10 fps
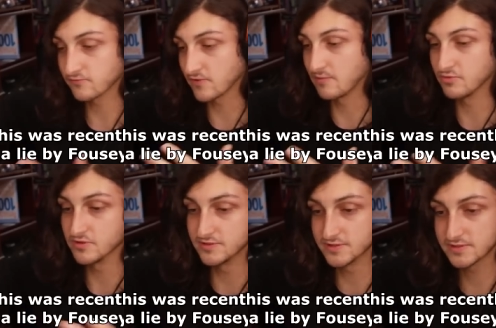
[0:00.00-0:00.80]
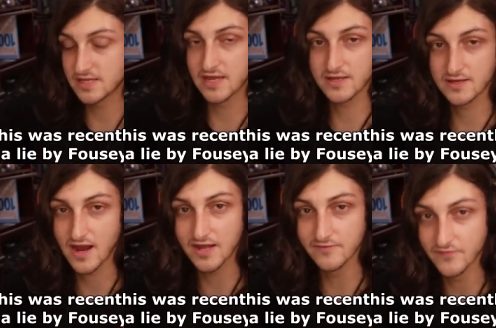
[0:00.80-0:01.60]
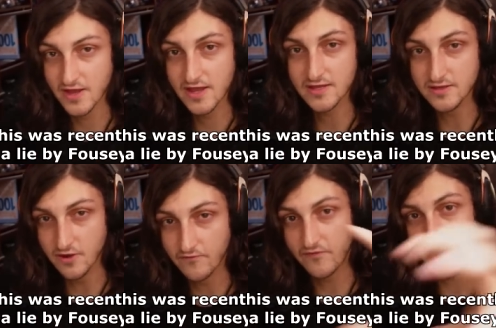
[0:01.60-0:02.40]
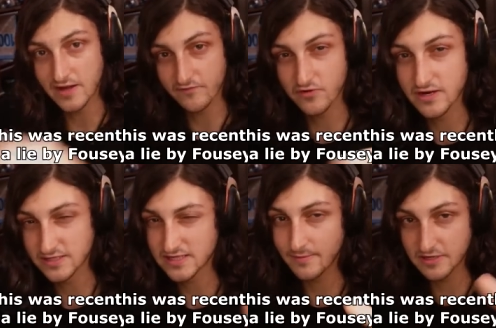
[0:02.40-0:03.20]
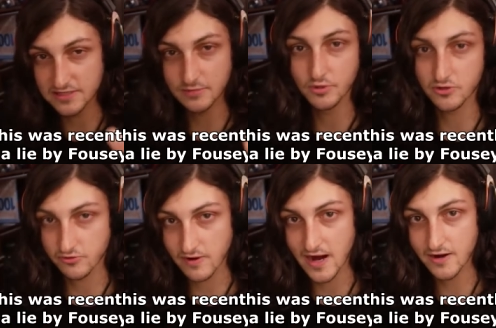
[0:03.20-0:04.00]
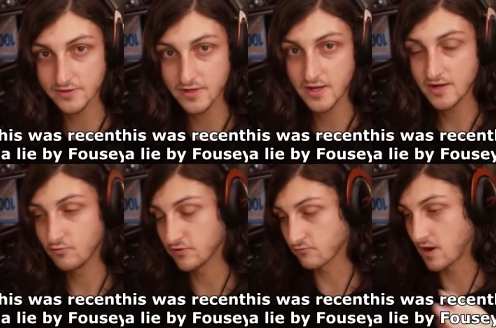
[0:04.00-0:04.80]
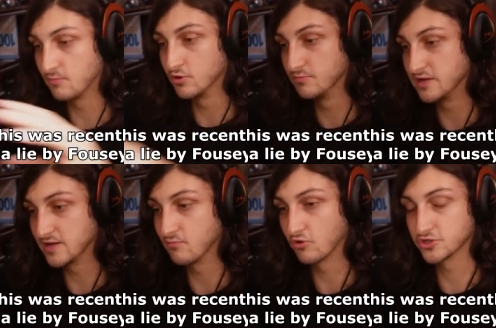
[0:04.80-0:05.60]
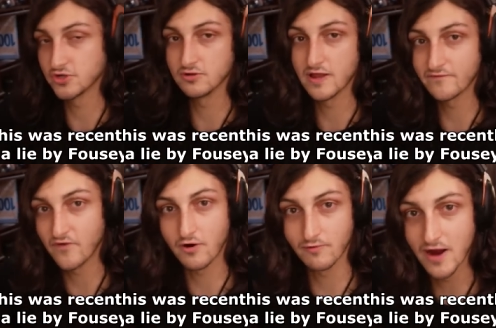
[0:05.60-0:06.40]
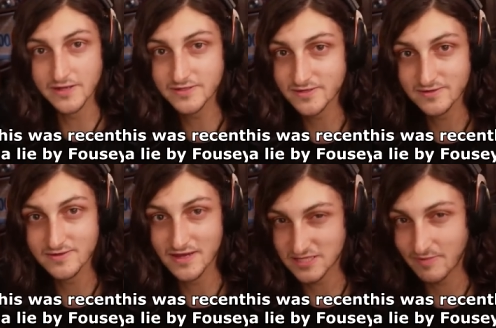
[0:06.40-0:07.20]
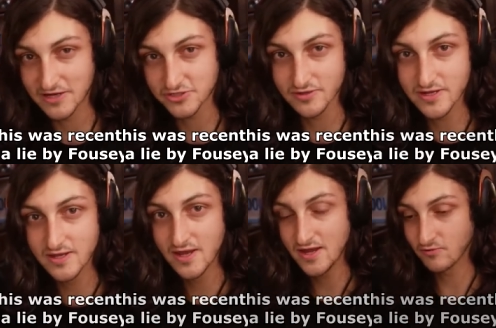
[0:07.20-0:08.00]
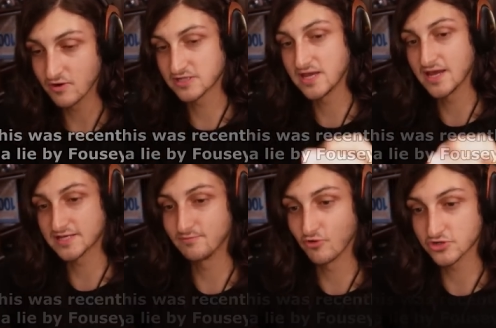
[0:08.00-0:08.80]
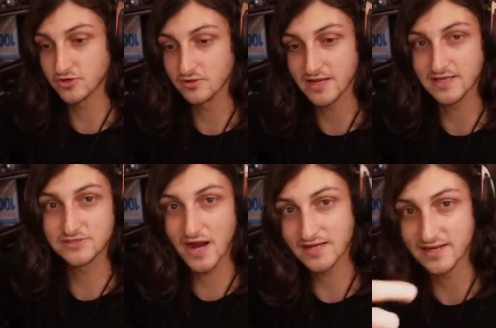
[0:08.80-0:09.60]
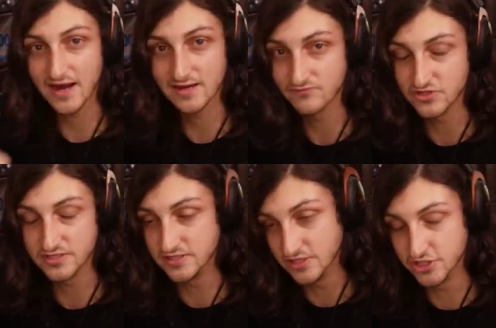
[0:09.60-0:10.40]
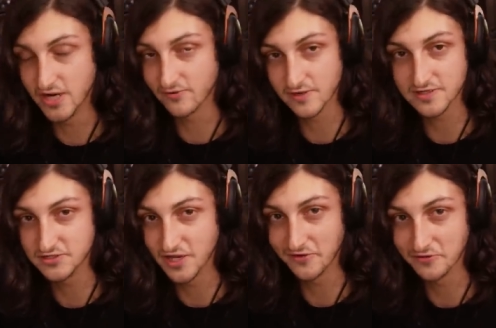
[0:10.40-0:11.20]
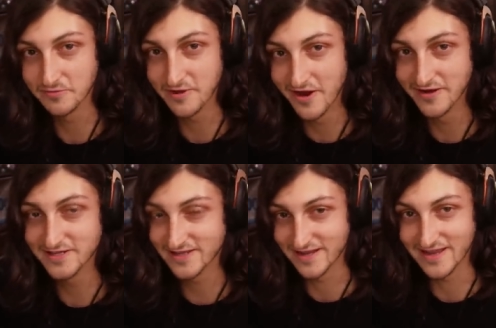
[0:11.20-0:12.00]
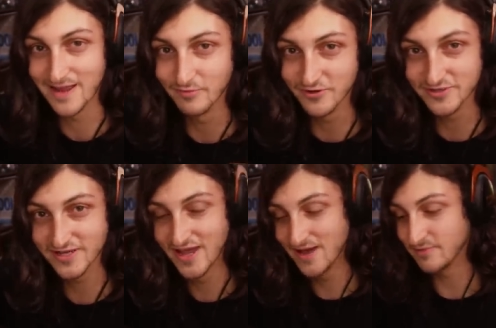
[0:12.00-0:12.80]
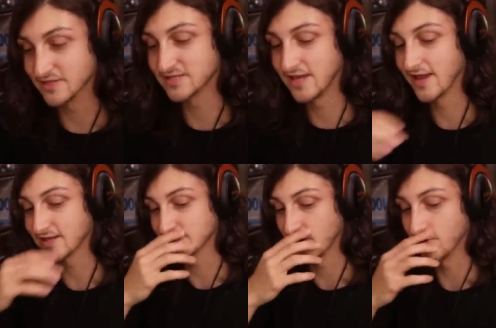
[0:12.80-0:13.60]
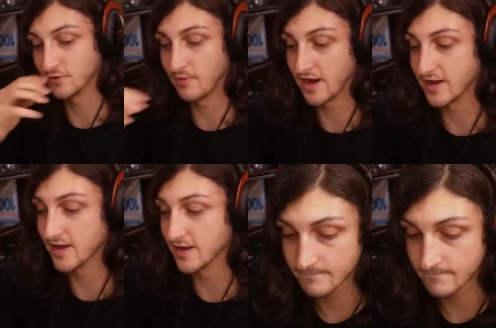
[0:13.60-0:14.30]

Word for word: Rumble and Kick kind of, you know, fighting for a semi similar crowd, with Rumble being more so like far right, especially, whereas Kick's more so like attracting kind of just degenerates in general, to be honest, like gamblers, because Kick is owned by uh,